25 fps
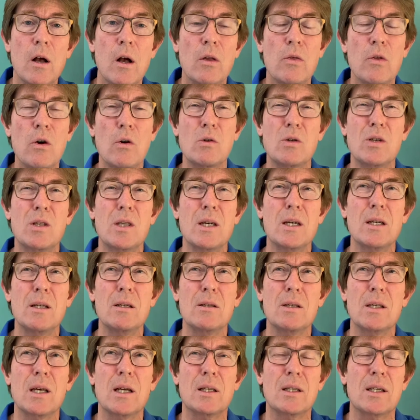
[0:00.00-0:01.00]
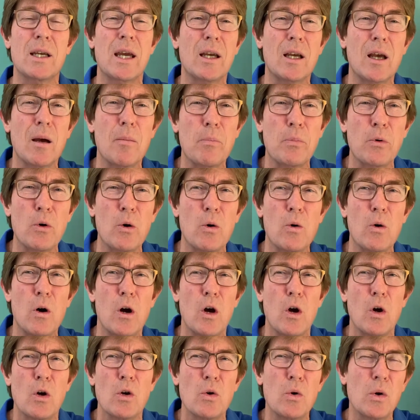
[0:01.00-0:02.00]
those things that take up your,
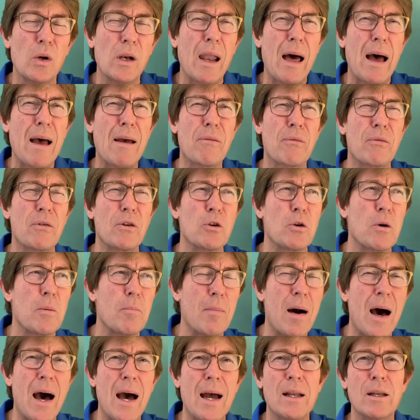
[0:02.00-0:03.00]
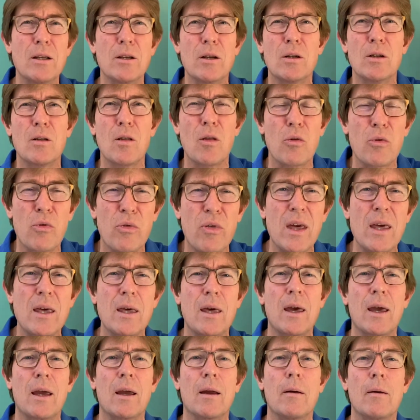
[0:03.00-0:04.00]
your life and your mind and
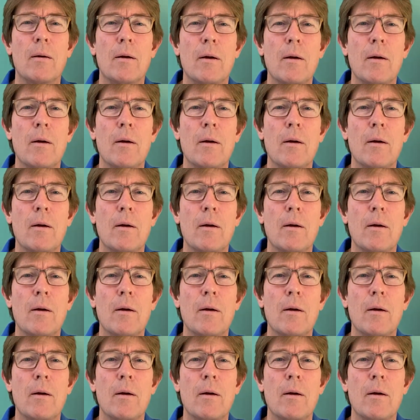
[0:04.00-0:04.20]
thinking,